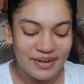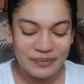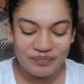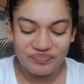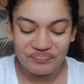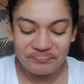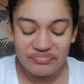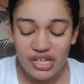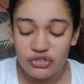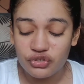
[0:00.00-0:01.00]
um,
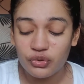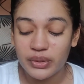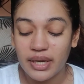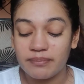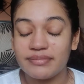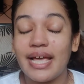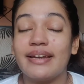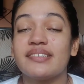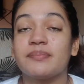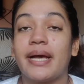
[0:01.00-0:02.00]
so yeah
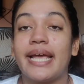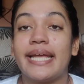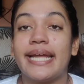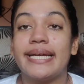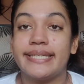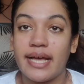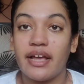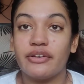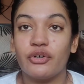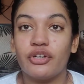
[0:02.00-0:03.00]
that is my
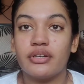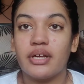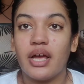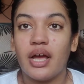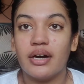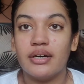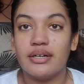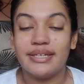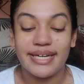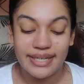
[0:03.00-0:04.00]
entire
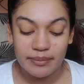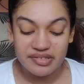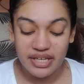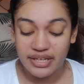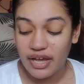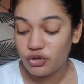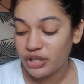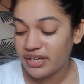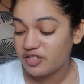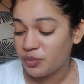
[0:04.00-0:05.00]
uh, daytime skincare
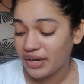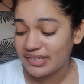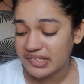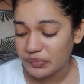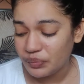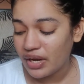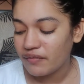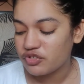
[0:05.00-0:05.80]
routine. It's pretty simple.